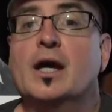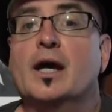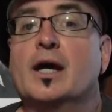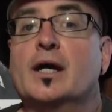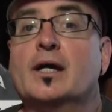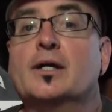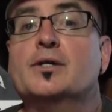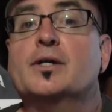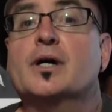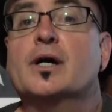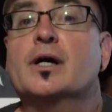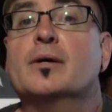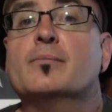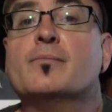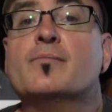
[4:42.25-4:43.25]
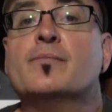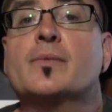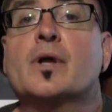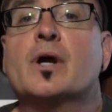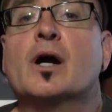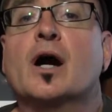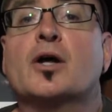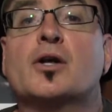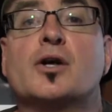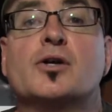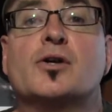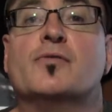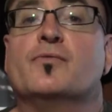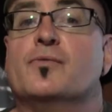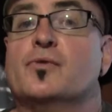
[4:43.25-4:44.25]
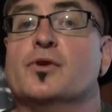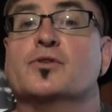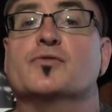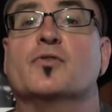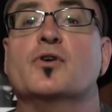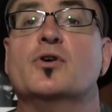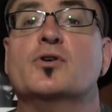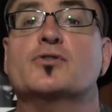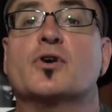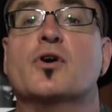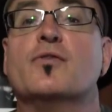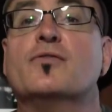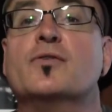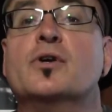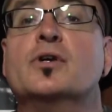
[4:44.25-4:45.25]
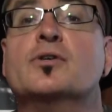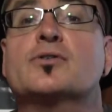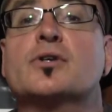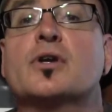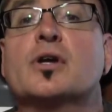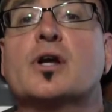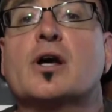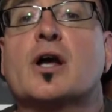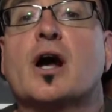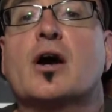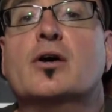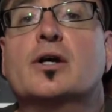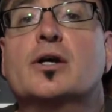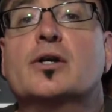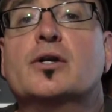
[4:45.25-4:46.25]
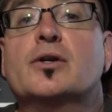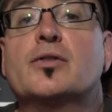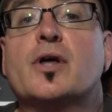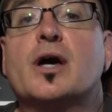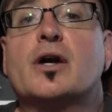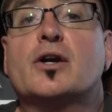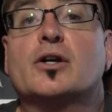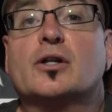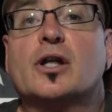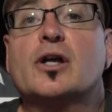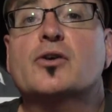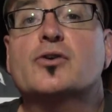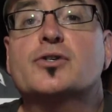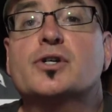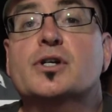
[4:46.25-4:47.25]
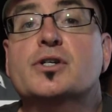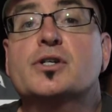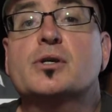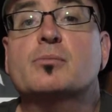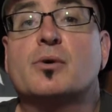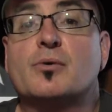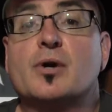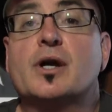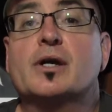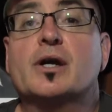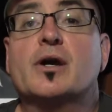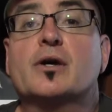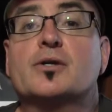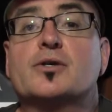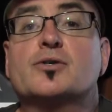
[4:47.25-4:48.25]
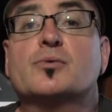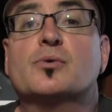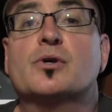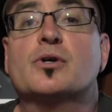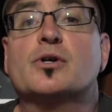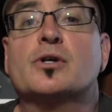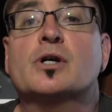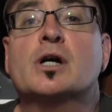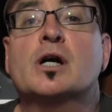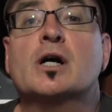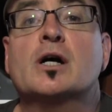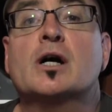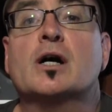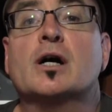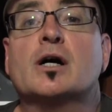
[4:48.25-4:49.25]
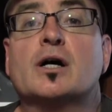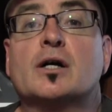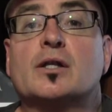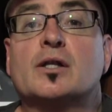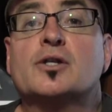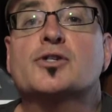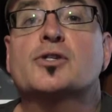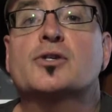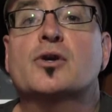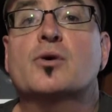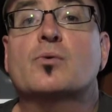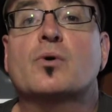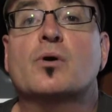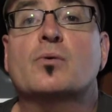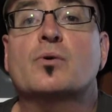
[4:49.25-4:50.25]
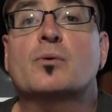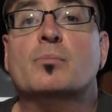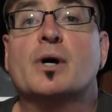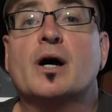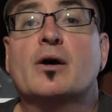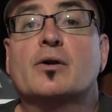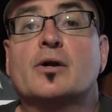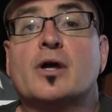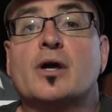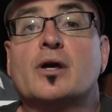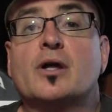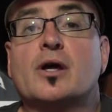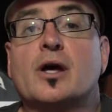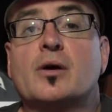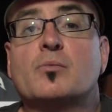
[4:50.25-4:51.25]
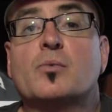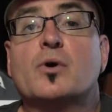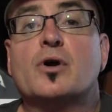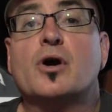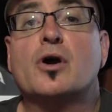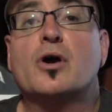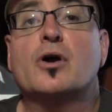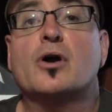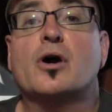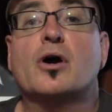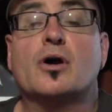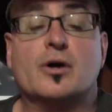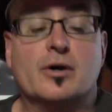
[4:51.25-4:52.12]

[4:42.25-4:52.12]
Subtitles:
And as far as offerings, and I'll get into that at a later teaching, but right now I just want to let you know what we're about and what our